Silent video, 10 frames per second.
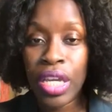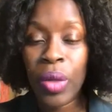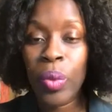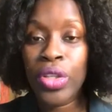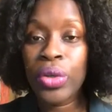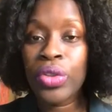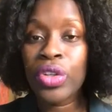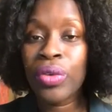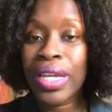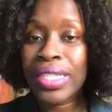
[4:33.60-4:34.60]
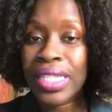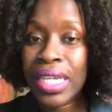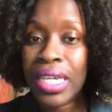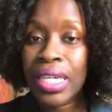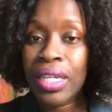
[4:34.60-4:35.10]
And when you're the
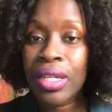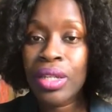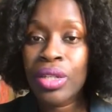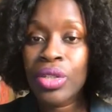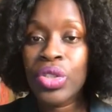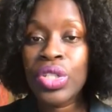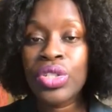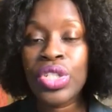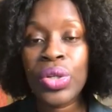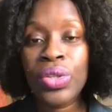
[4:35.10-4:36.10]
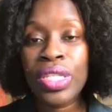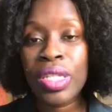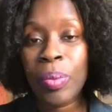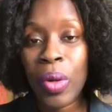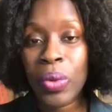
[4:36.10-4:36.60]
grantee, you should ensure these
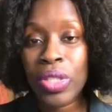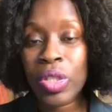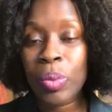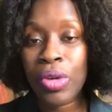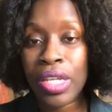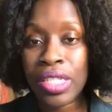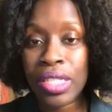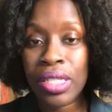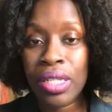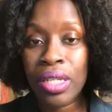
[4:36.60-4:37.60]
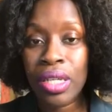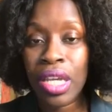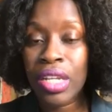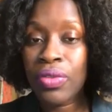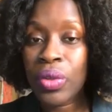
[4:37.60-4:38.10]
components are present.
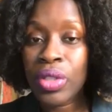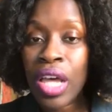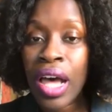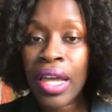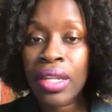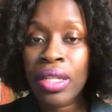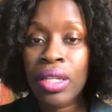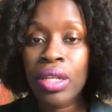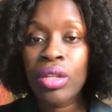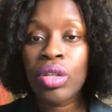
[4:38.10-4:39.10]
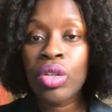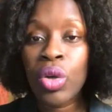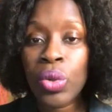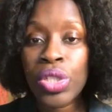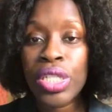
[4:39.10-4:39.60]
And if they're not,
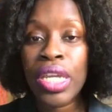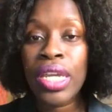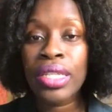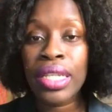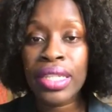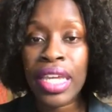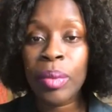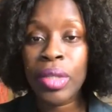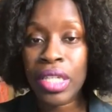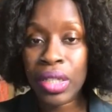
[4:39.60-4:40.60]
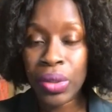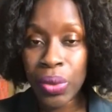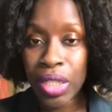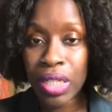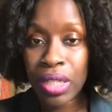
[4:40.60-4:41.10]
negotiate that they be
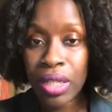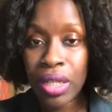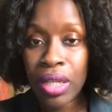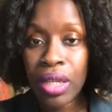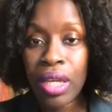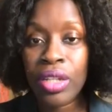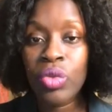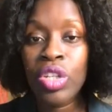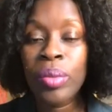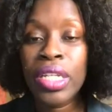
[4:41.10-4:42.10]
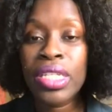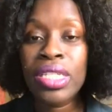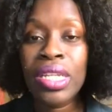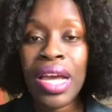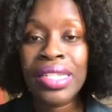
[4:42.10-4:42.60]
included. An agreement is
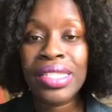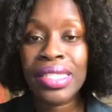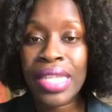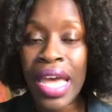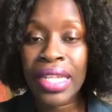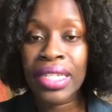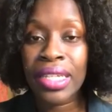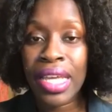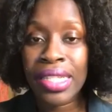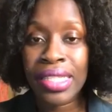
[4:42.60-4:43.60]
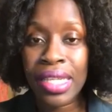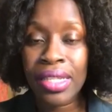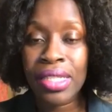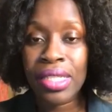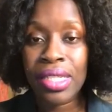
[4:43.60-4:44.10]
not static in that
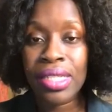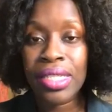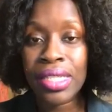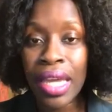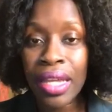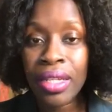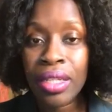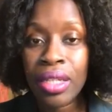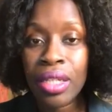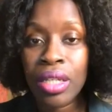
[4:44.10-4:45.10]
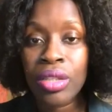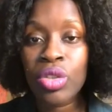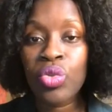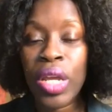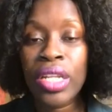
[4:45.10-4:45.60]
sense. Instead, the
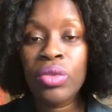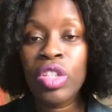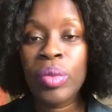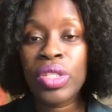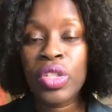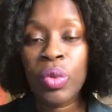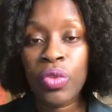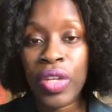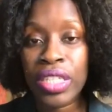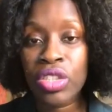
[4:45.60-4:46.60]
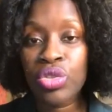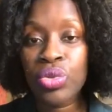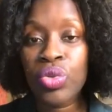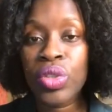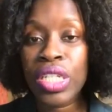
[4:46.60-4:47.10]
grant agreement should reflect the
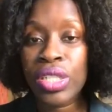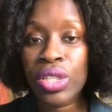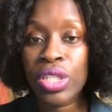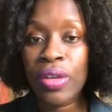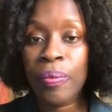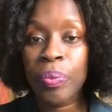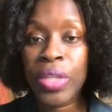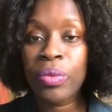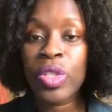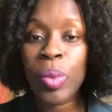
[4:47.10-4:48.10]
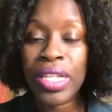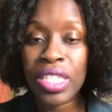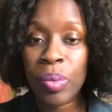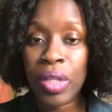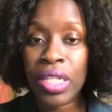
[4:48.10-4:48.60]
true relationship and
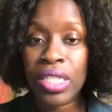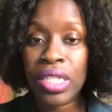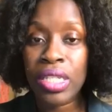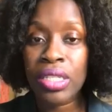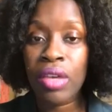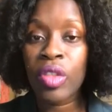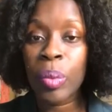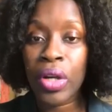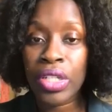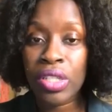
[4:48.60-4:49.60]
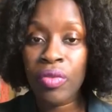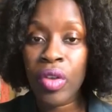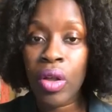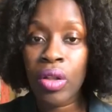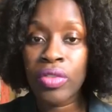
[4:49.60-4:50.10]
responsibilities of the parties
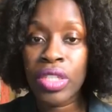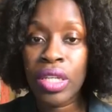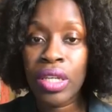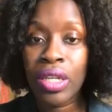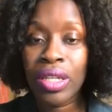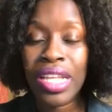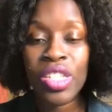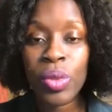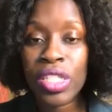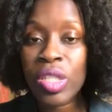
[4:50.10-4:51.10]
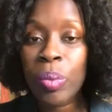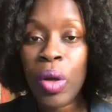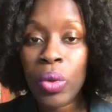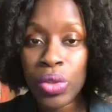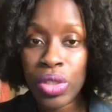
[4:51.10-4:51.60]
involved. That's what it's
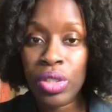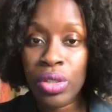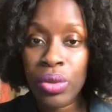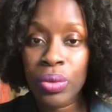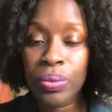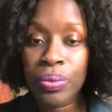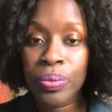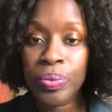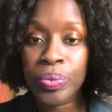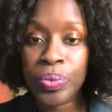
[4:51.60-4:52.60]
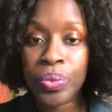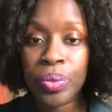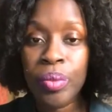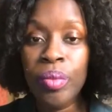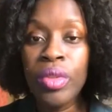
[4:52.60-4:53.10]
supposed to do.
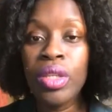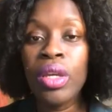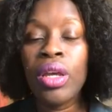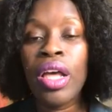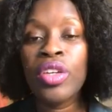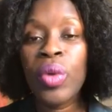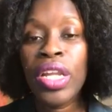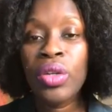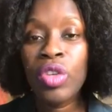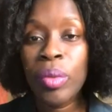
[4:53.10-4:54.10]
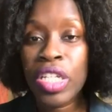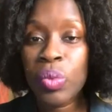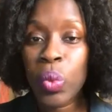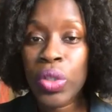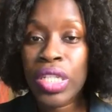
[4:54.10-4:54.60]
A grant agreement is
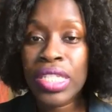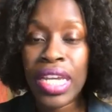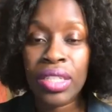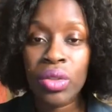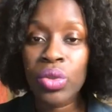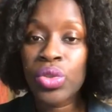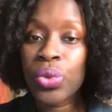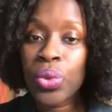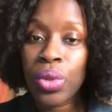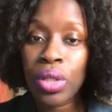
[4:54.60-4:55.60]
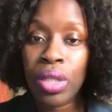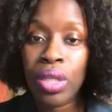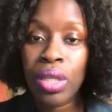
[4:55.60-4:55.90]
more than a technical tool.